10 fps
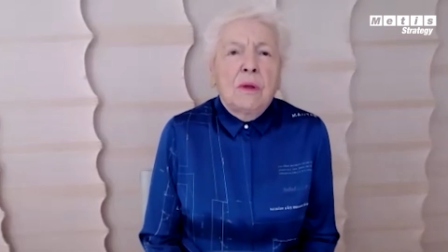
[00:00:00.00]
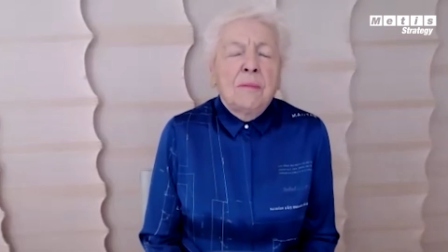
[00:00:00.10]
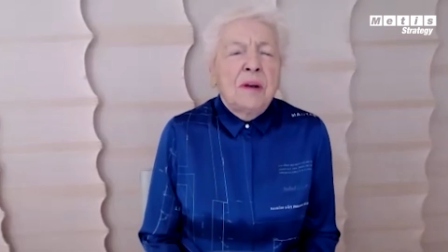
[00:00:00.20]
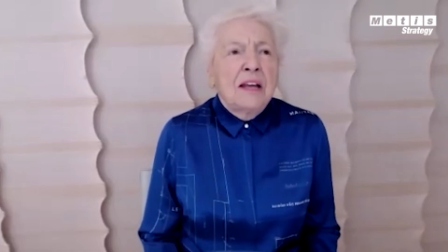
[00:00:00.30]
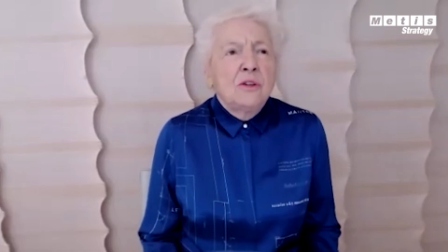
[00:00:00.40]
I
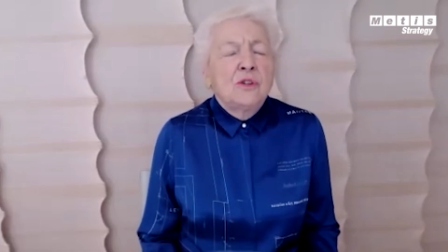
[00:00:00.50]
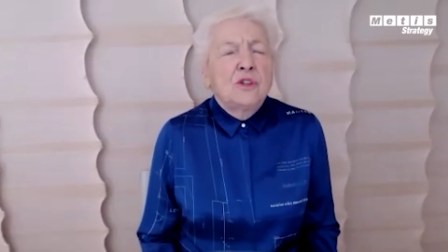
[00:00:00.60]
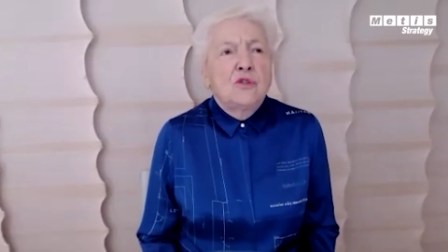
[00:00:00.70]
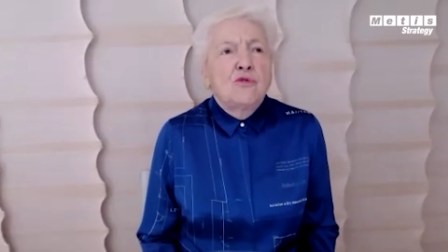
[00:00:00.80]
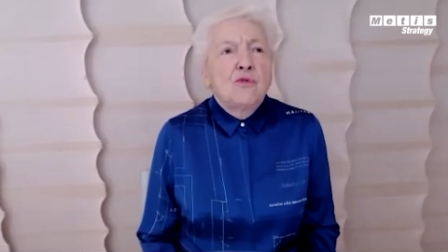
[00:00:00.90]
mean, I used
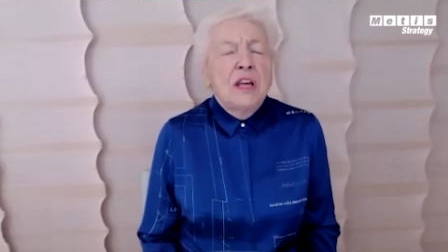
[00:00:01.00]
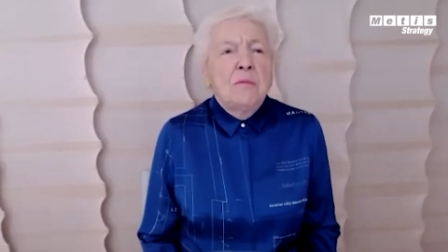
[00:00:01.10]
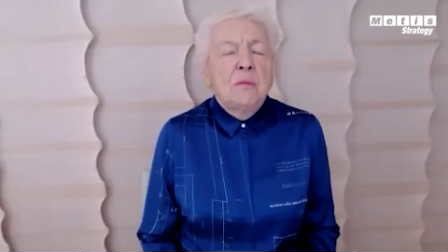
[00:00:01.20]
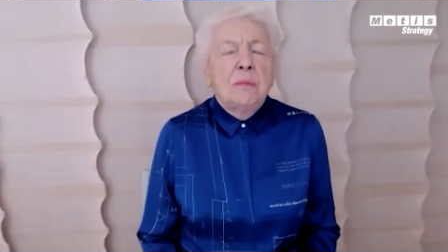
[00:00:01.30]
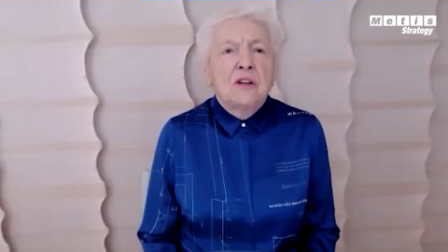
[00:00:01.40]
to
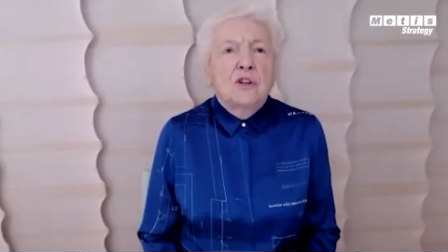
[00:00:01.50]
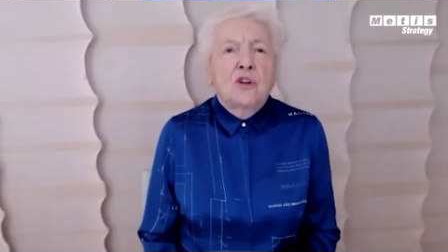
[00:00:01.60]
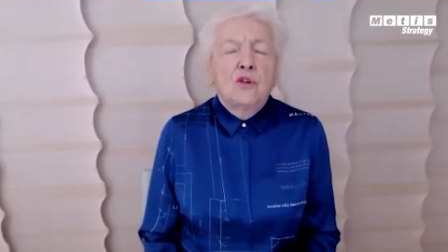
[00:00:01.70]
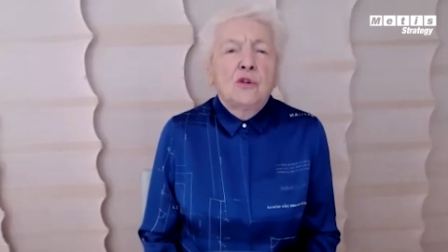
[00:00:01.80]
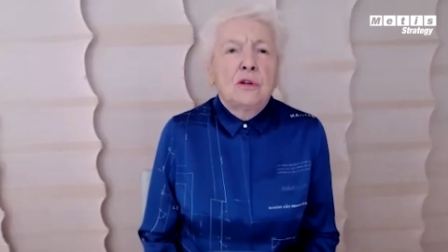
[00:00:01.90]
dream about a
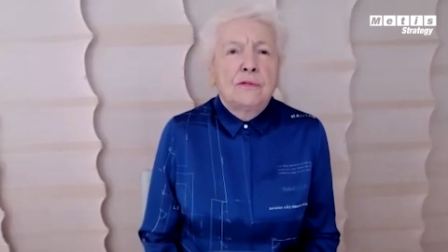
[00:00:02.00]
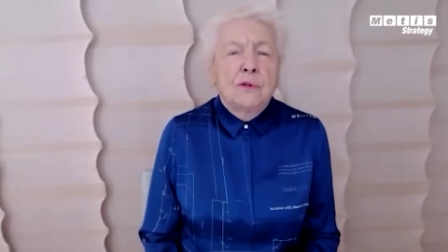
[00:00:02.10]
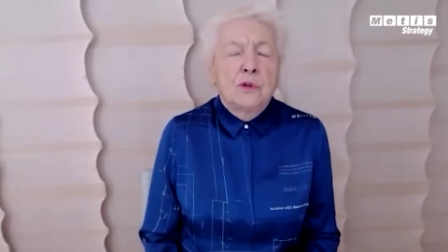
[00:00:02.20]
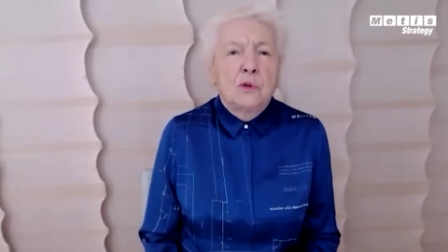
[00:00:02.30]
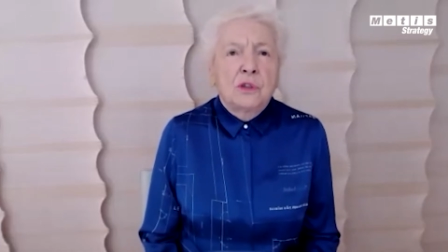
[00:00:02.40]
cure
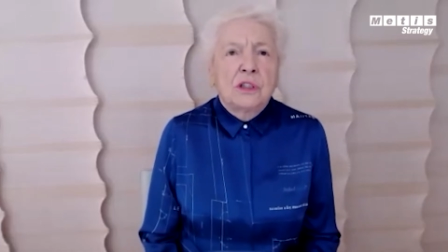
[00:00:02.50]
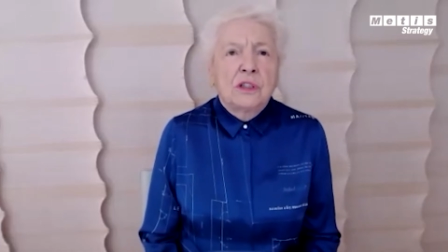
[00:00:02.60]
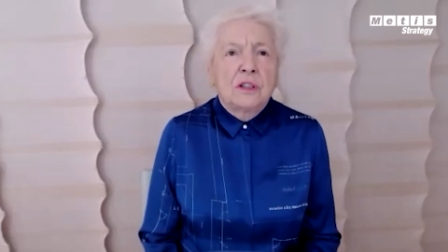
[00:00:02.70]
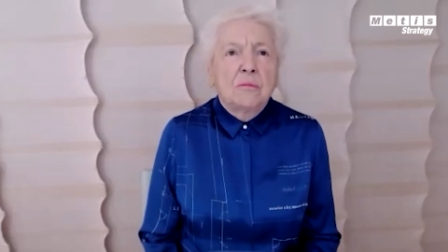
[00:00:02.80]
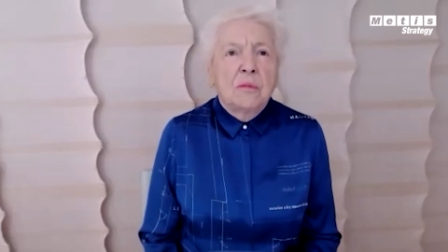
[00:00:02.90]
for
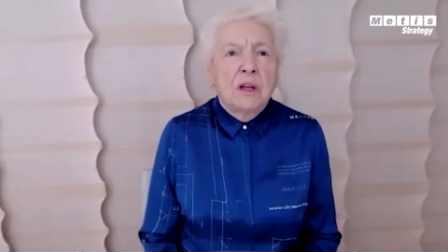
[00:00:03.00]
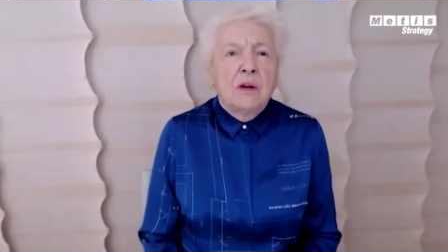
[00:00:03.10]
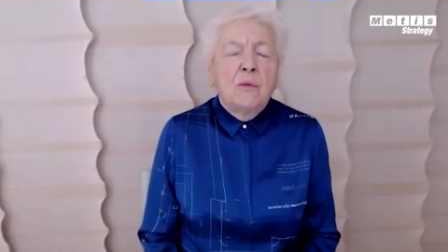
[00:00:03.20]
autism.